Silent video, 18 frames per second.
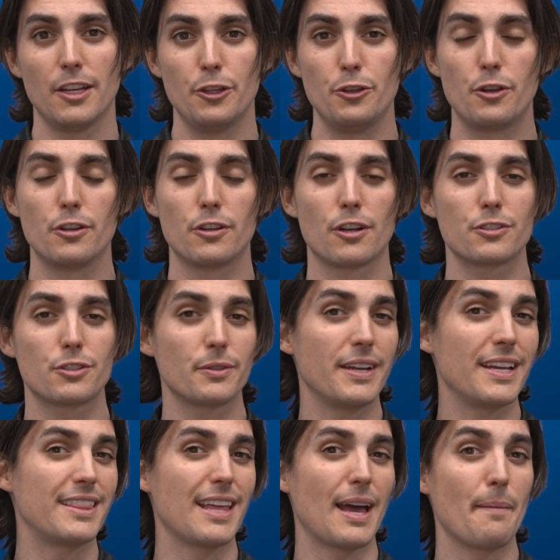You can also
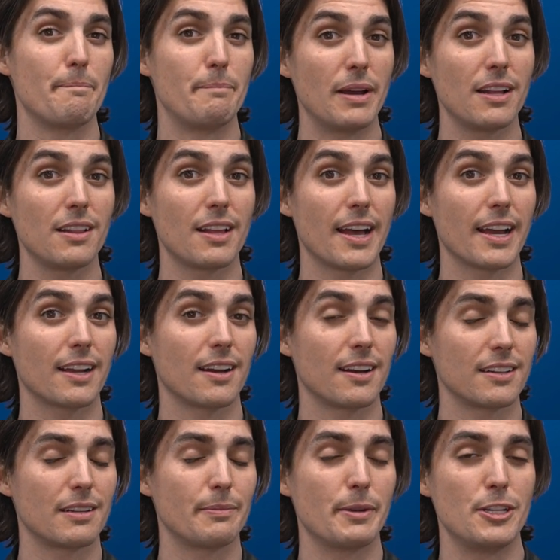hit that bell
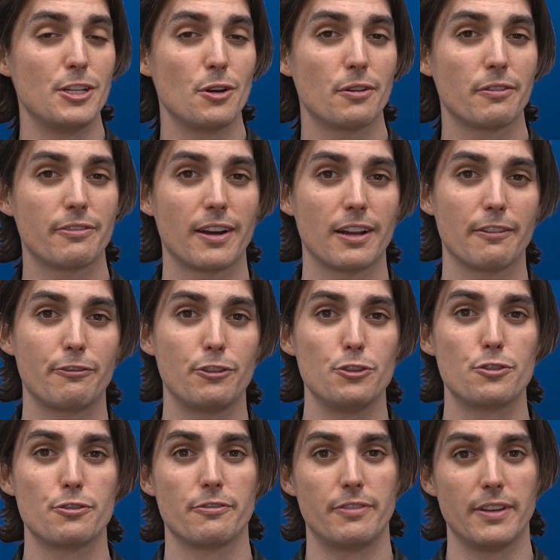icon to be notified of
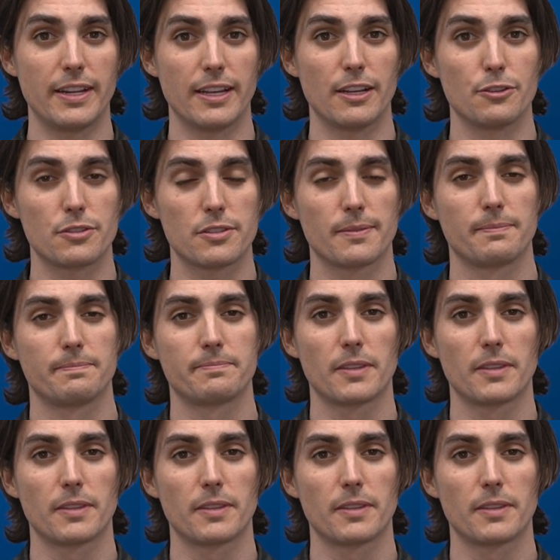future videos.